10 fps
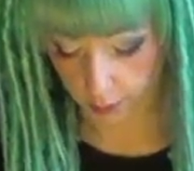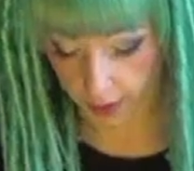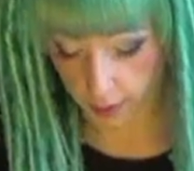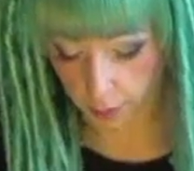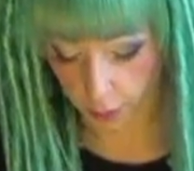
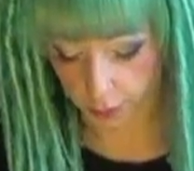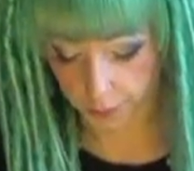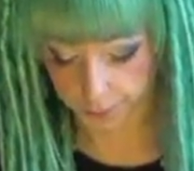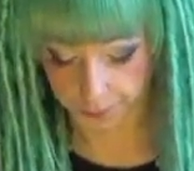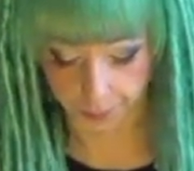bag and board,
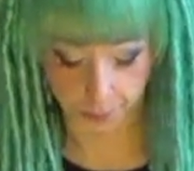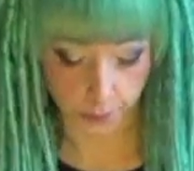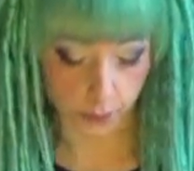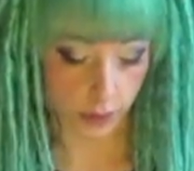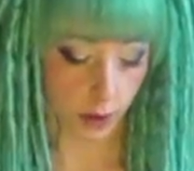
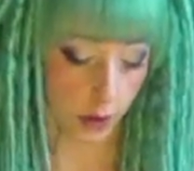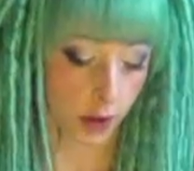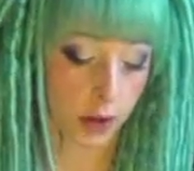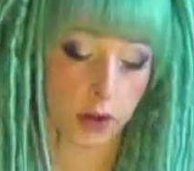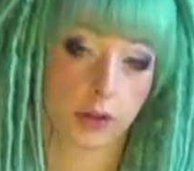
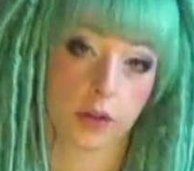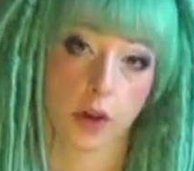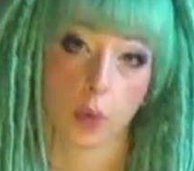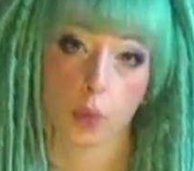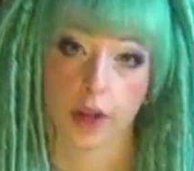so
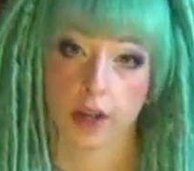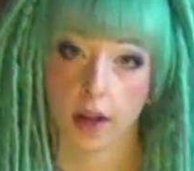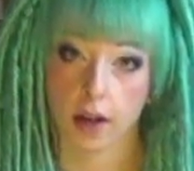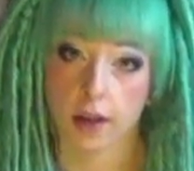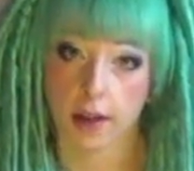that when
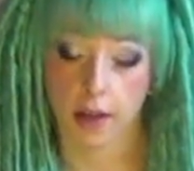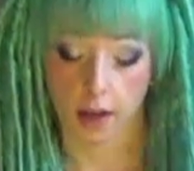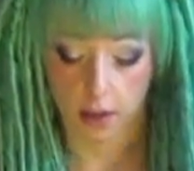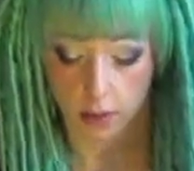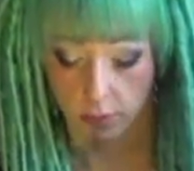I
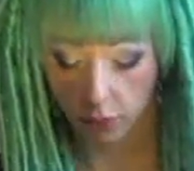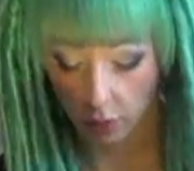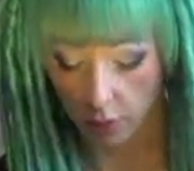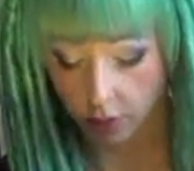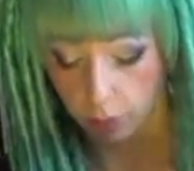am
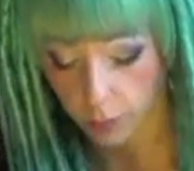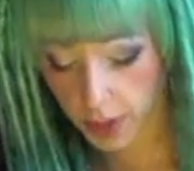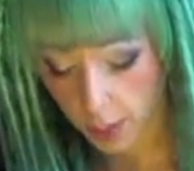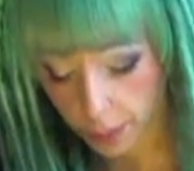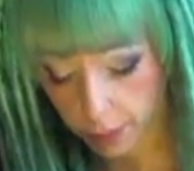going through my
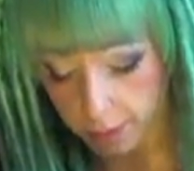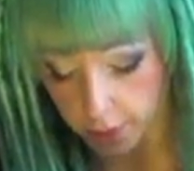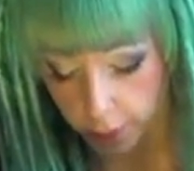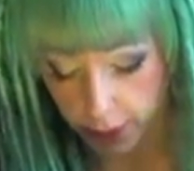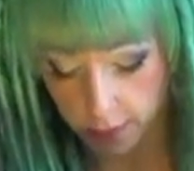comic books,
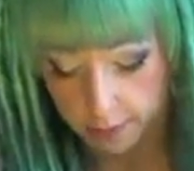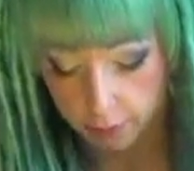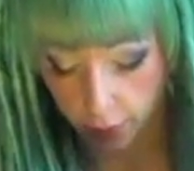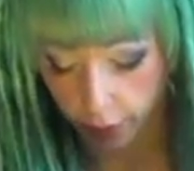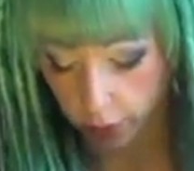it'll be
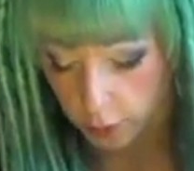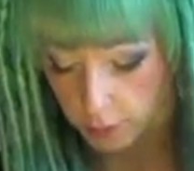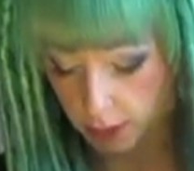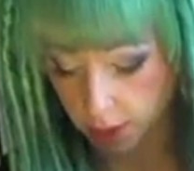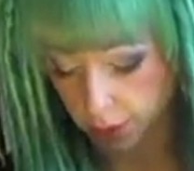easier for
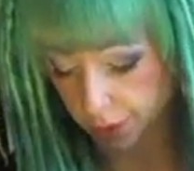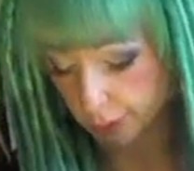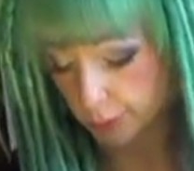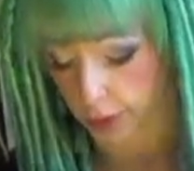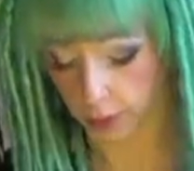me
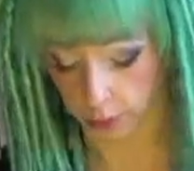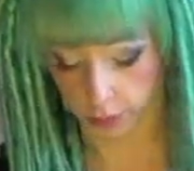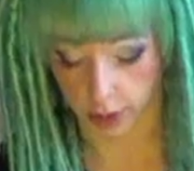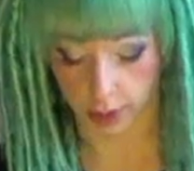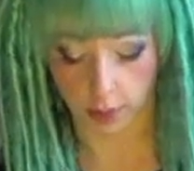to not
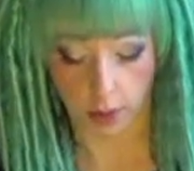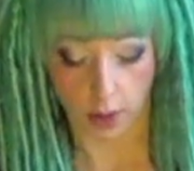only